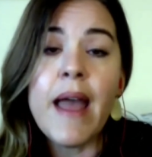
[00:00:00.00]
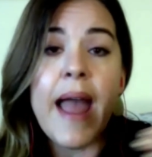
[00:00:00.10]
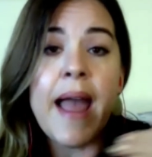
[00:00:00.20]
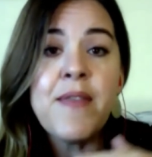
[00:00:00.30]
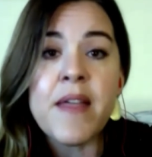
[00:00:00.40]

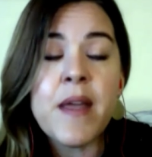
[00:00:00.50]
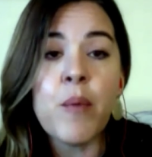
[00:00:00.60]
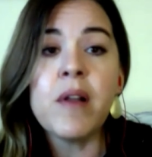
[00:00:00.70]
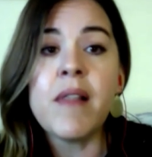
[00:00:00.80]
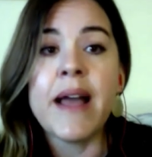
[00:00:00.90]
And then they
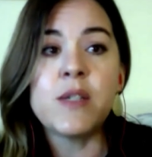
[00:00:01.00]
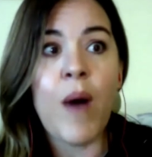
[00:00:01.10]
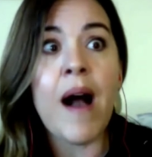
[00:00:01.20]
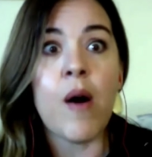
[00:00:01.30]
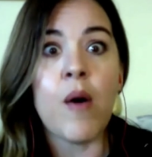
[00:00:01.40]
realize,
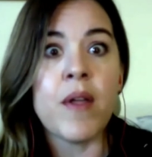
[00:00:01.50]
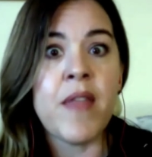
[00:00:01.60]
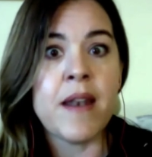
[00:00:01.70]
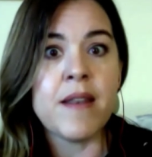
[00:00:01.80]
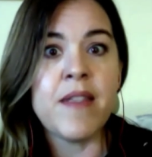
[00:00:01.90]
wow. And
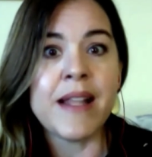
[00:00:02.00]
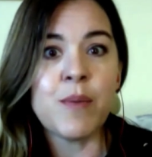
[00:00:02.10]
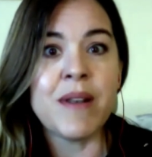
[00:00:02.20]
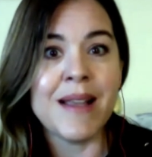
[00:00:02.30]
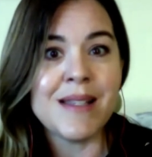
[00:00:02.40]
then that's
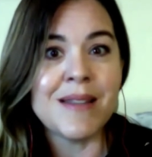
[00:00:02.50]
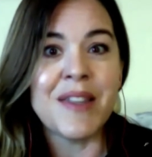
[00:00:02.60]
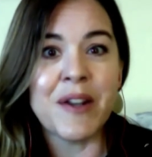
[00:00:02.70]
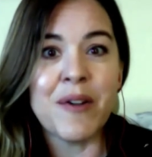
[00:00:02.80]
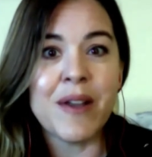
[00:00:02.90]
when I see the
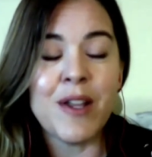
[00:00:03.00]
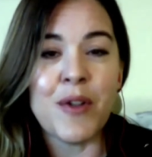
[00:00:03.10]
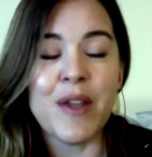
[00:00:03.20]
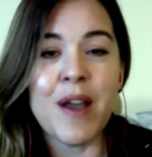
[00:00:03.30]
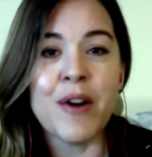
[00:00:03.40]
little,
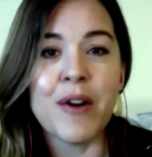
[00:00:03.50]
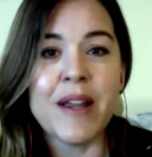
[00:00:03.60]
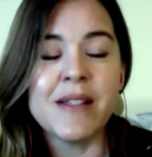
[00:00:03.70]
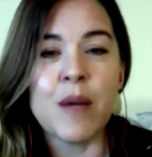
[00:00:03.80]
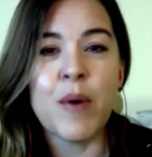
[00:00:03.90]
the younger
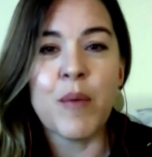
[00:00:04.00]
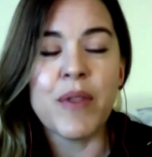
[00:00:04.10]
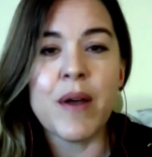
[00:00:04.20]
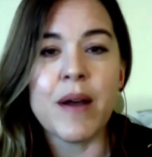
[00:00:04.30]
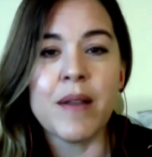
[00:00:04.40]
kids. I work
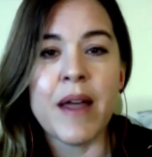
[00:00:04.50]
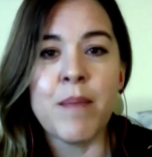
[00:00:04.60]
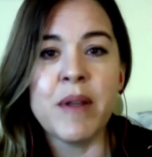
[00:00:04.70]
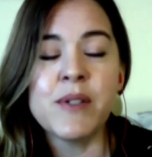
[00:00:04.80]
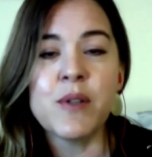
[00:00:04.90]
with a lot of
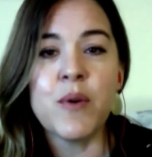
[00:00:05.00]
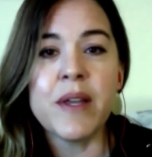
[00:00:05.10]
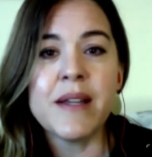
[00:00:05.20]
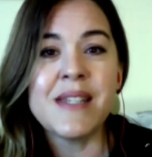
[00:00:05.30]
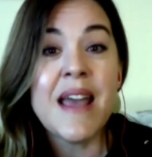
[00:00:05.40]
middle school
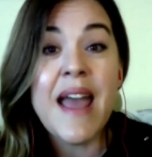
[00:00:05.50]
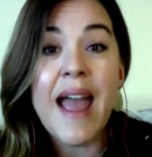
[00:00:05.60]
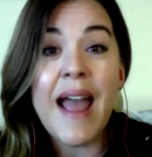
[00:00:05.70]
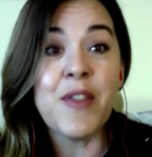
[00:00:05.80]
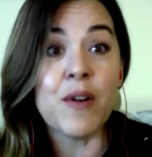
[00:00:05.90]
kids,
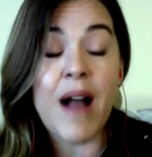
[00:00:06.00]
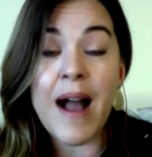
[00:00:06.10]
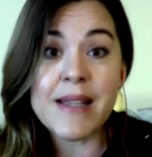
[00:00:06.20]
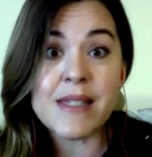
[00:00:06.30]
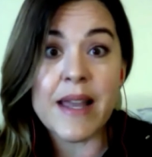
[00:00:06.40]
and their
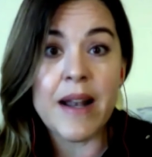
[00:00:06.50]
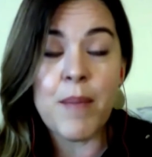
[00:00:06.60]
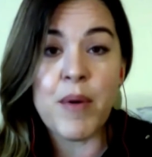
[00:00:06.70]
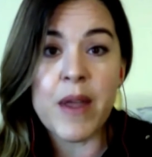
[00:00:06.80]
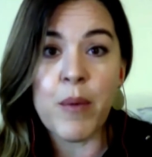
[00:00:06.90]
eyes light
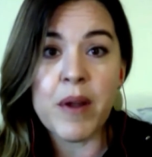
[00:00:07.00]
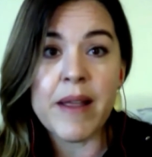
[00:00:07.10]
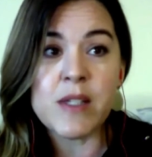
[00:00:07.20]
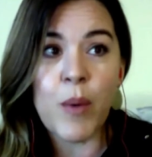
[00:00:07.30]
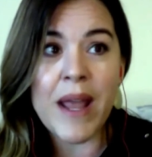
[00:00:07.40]
up when they
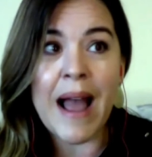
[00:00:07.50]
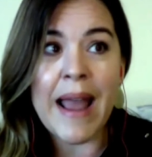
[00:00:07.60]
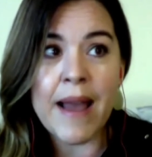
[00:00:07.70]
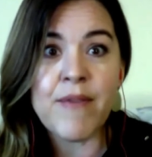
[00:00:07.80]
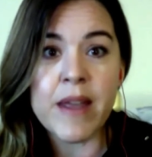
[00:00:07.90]
realize, wait, I
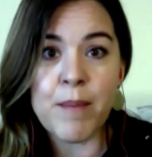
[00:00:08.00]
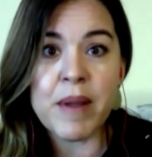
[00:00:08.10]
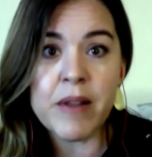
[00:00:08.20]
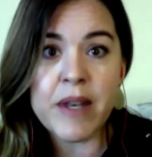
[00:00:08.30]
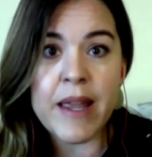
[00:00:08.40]
have the
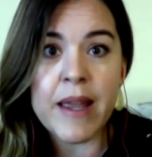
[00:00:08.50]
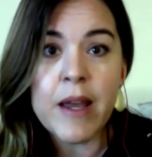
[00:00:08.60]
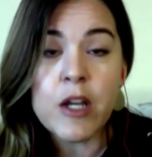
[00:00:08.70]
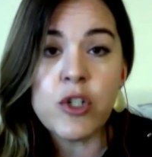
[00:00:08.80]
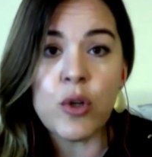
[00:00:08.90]
ability
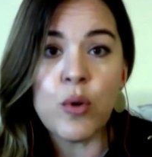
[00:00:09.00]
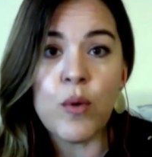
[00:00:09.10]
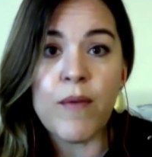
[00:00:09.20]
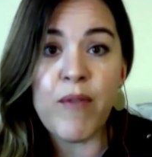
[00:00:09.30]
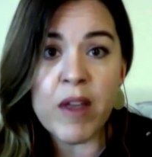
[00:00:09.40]

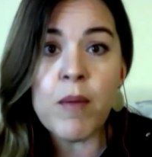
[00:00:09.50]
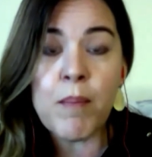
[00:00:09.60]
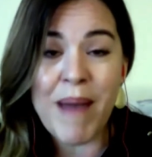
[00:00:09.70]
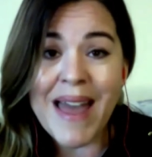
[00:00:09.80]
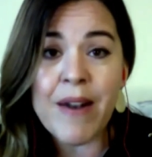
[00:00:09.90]
to feel
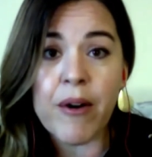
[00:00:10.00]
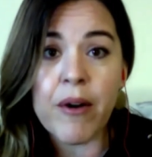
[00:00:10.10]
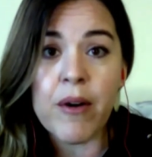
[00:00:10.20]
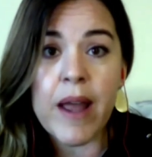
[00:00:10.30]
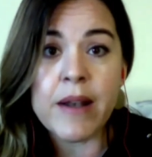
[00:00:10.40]

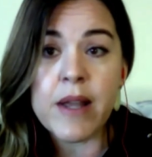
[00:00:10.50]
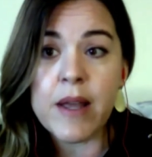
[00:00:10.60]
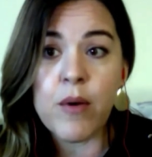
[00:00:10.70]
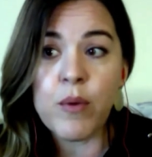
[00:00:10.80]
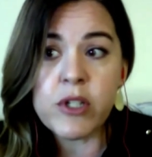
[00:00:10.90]
better, and
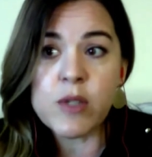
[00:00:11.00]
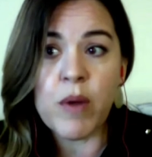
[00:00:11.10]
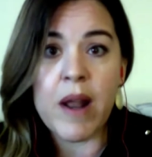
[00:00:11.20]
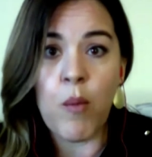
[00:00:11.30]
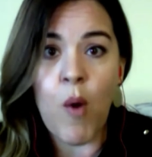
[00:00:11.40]
which is
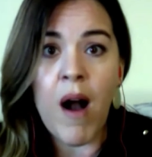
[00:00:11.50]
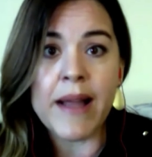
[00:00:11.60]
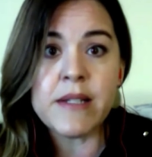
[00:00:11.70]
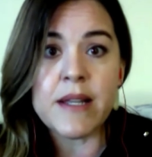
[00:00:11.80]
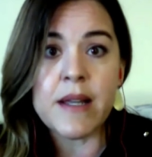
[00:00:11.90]
what I
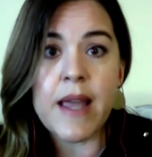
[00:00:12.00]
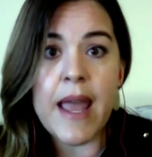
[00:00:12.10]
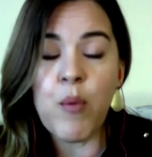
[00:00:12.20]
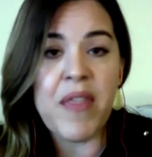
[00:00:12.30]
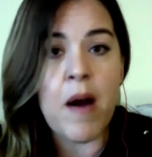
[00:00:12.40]
want,
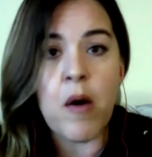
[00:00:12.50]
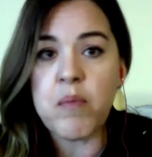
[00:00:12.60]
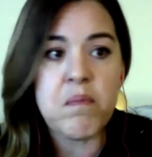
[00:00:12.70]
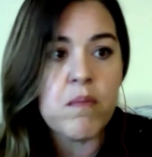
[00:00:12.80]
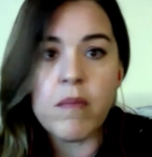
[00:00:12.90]

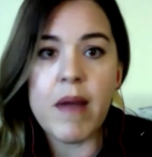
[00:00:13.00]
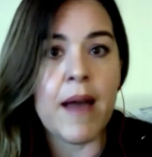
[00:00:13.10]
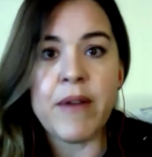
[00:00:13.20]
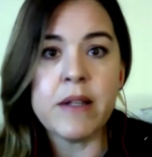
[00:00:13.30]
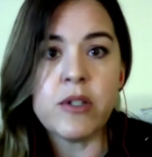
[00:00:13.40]
without
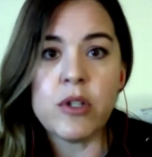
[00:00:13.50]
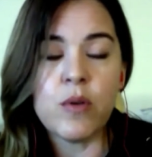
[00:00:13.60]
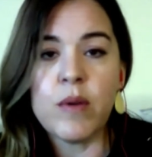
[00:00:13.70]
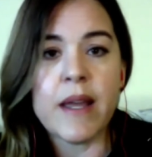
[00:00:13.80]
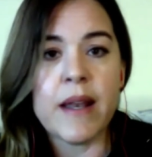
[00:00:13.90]
having
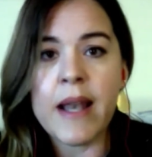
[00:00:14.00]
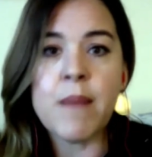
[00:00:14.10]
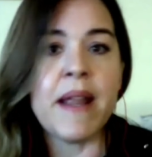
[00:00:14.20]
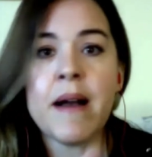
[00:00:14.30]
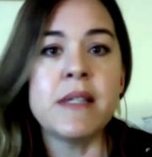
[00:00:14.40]
to get
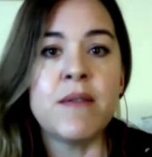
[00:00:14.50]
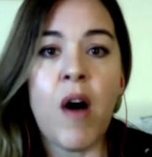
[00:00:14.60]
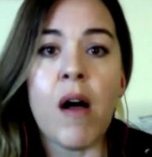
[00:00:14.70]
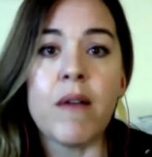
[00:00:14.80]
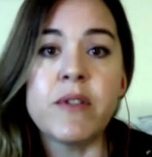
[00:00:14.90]
anybody else
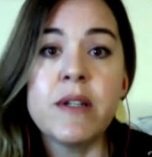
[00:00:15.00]
involved.